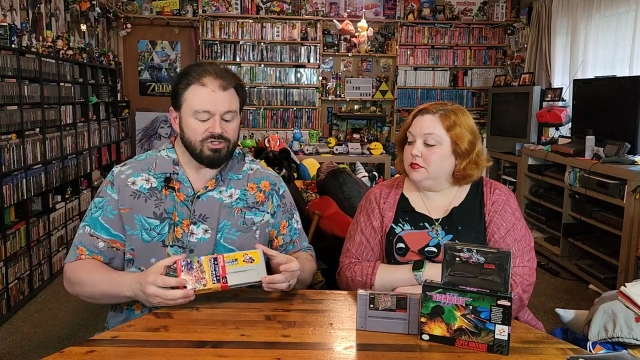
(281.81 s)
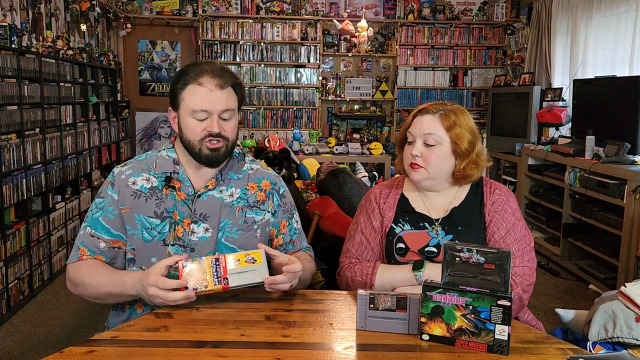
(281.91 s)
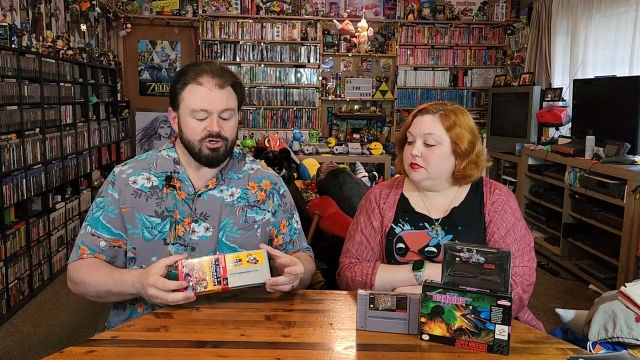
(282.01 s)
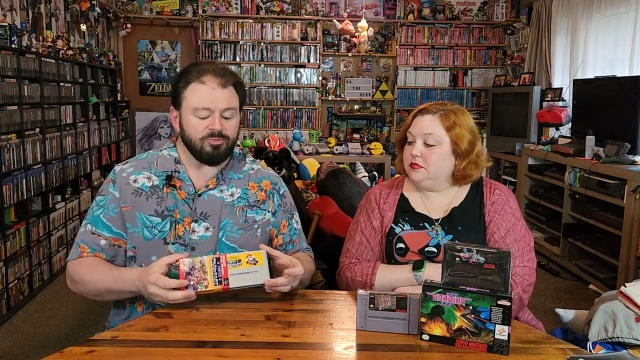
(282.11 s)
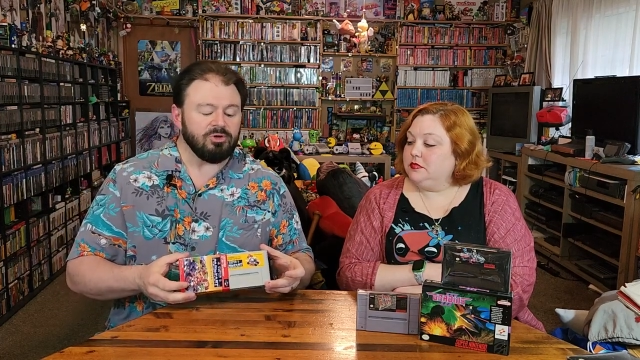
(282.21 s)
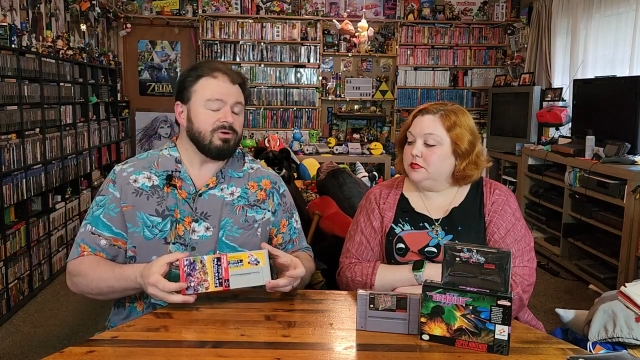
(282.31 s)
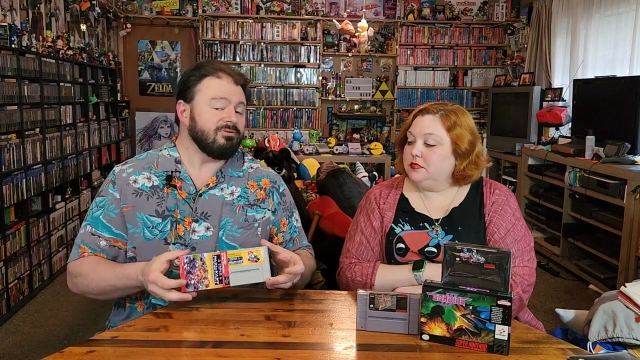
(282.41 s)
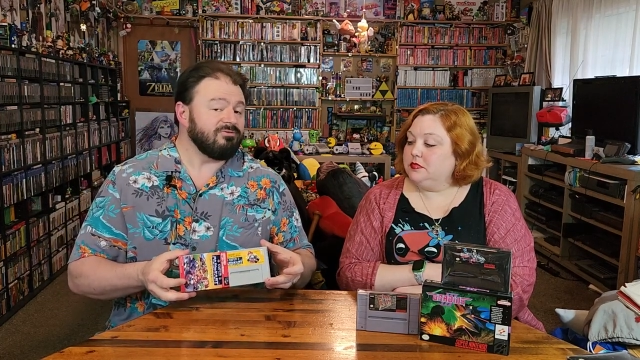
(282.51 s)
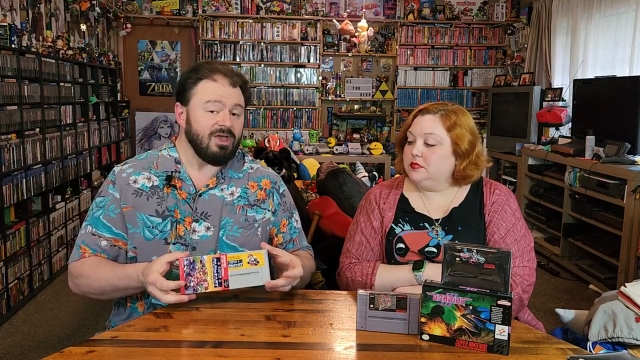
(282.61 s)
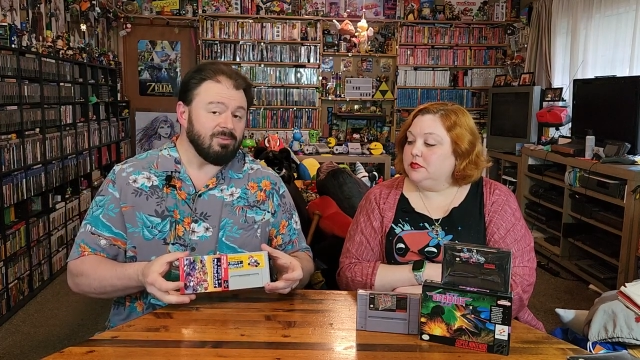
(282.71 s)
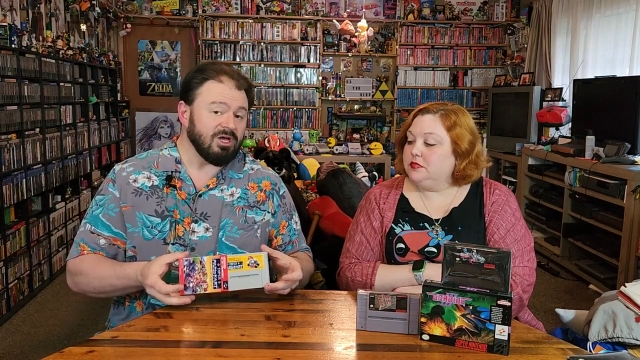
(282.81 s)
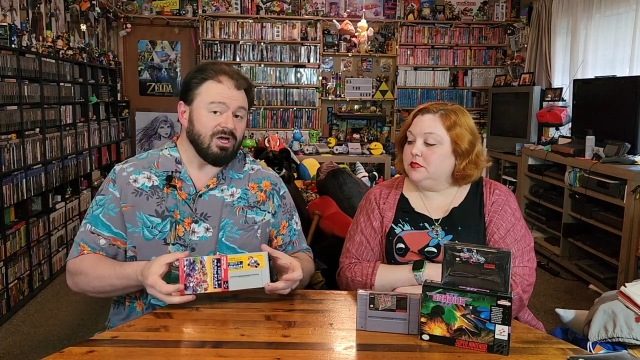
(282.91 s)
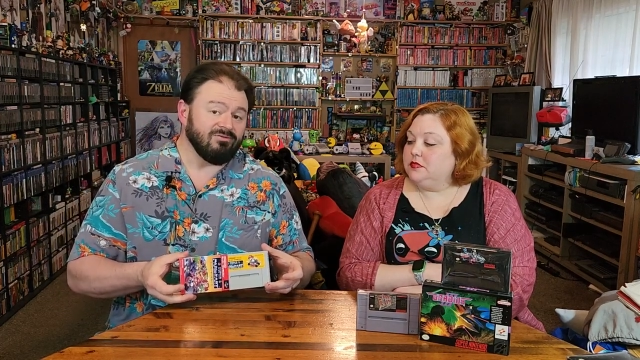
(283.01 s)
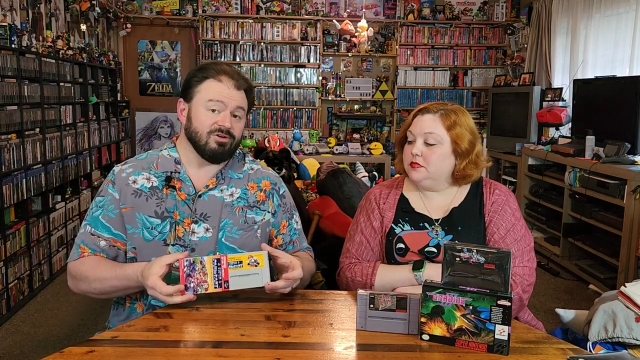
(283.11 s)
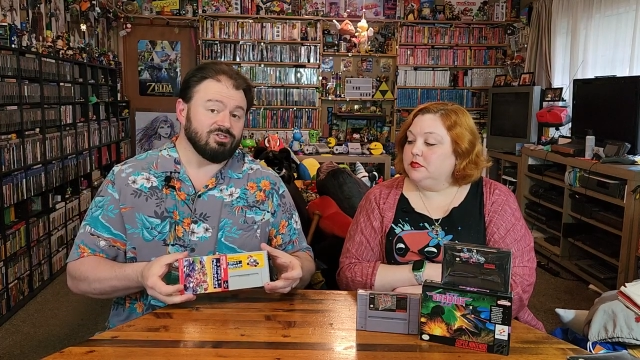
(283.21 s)
Speaker 1: Super
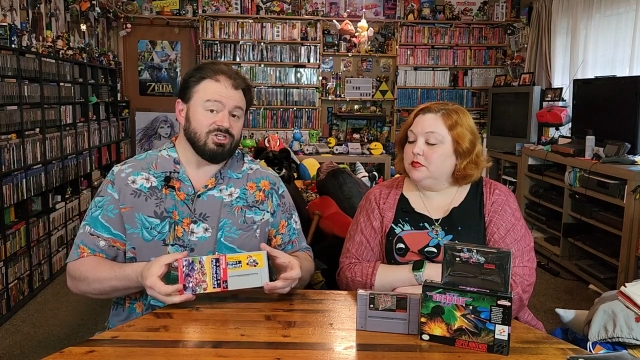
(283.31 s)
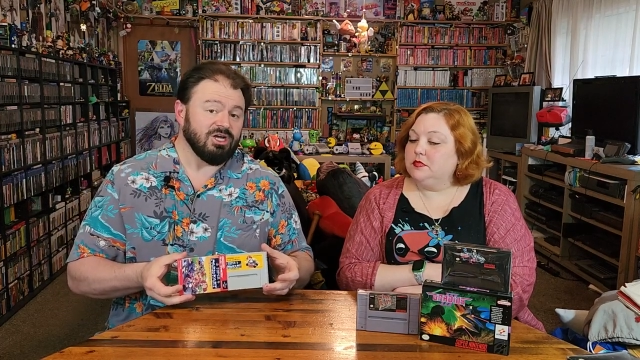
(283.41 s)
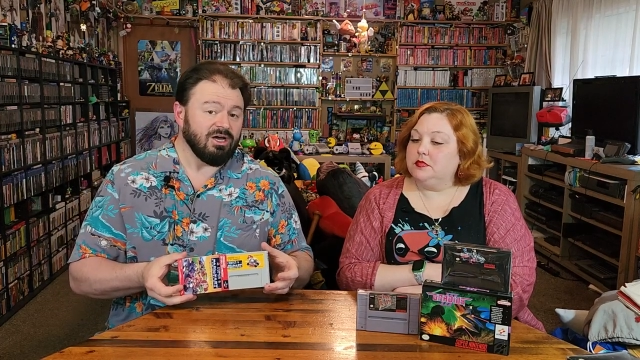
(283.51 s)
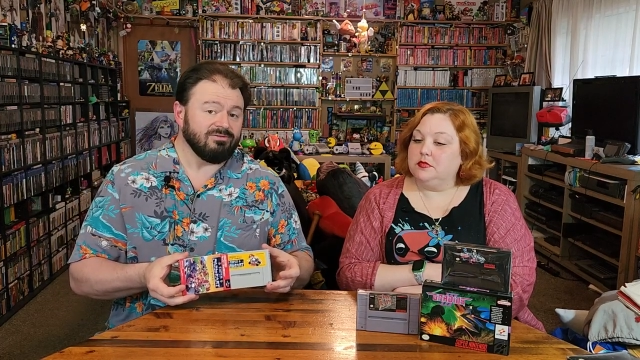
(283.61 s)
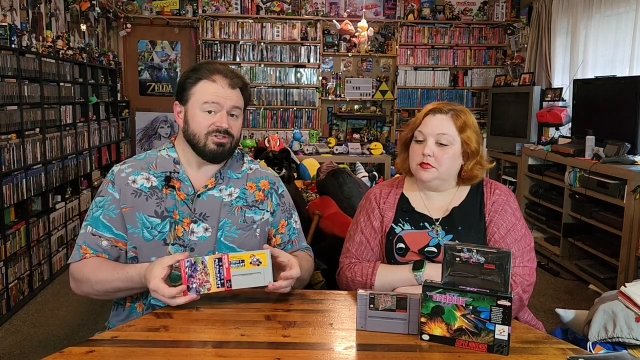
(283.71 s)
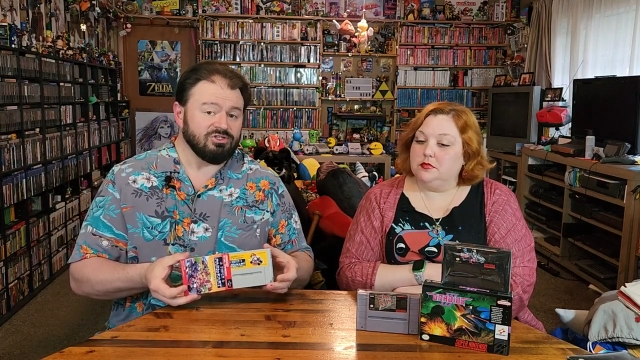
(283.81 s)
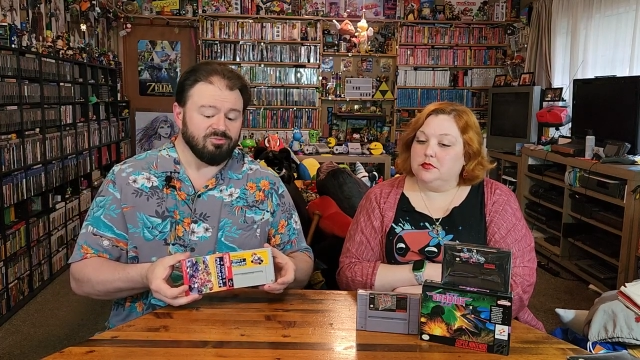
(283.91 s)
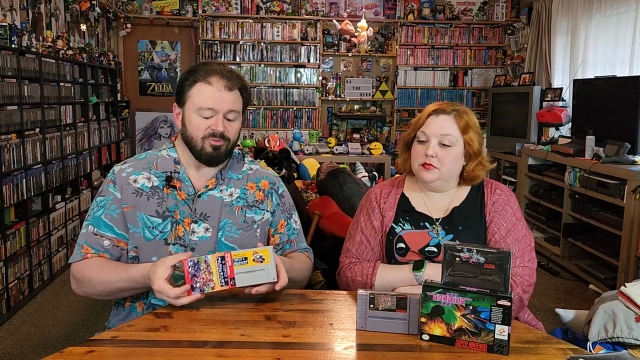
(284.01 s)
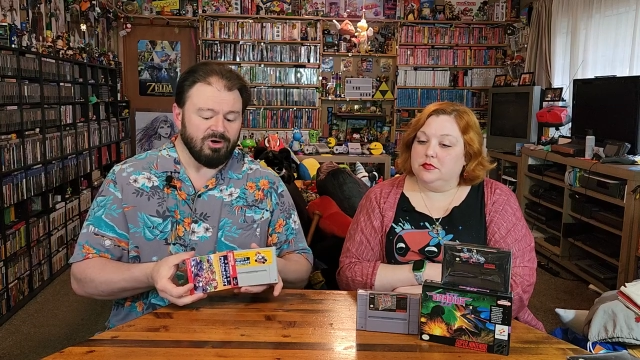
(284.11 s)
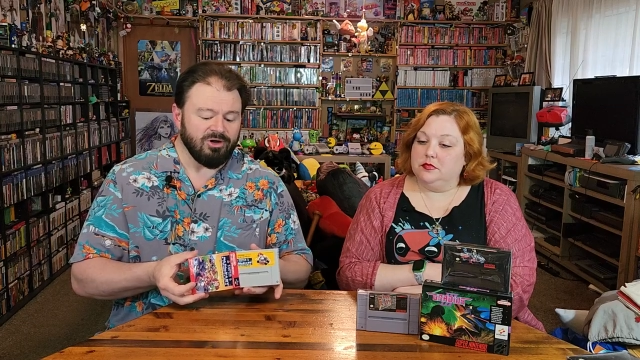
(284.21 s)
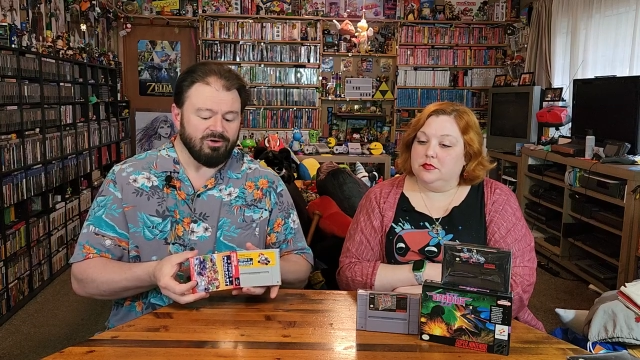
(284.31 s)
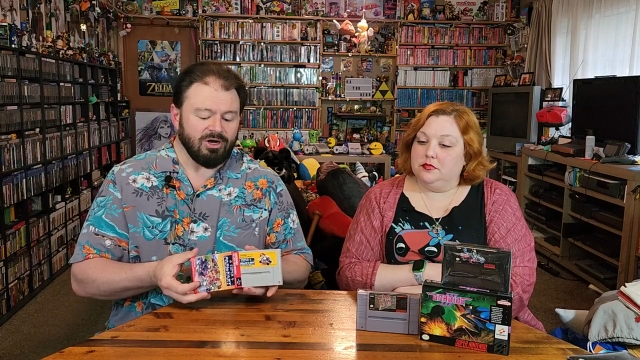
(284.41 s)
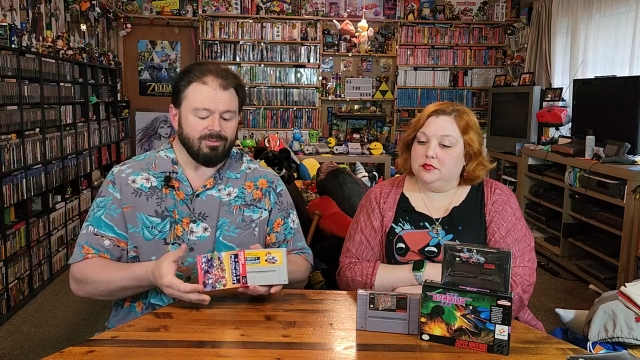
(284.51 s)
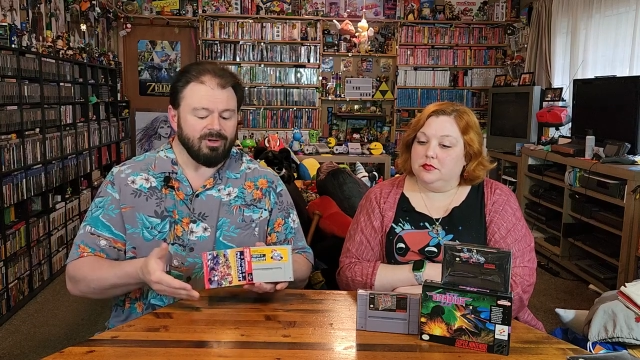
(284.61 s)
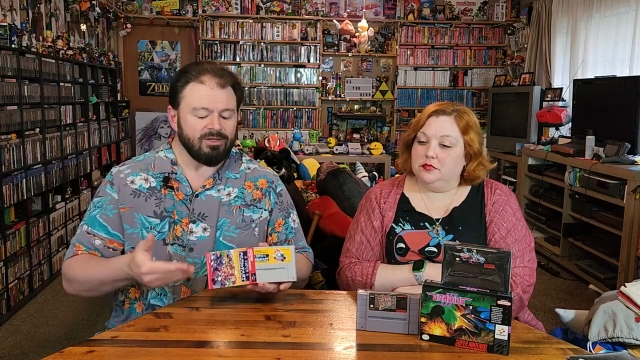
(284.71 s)
Famicom version of Super Mario
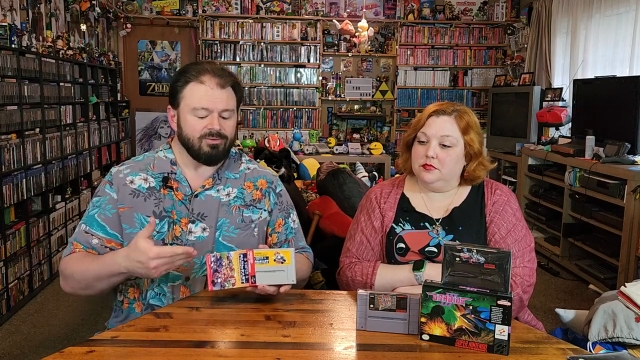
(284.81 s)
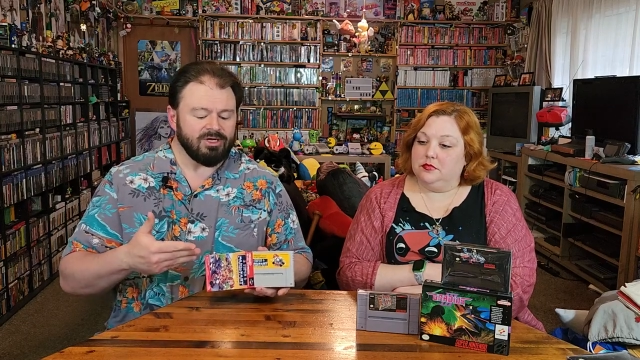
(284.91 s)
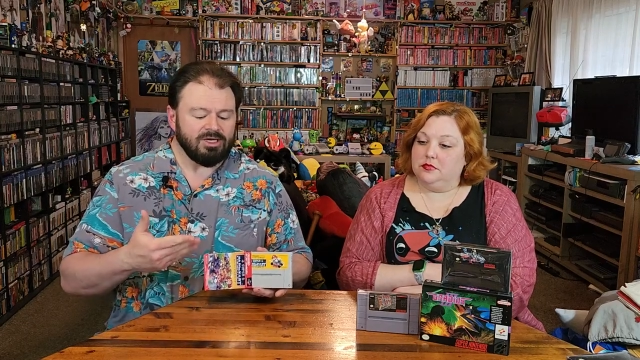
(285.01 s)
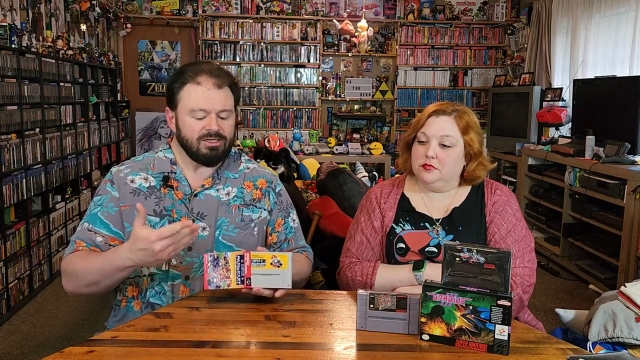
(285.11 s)
Kart. By the way,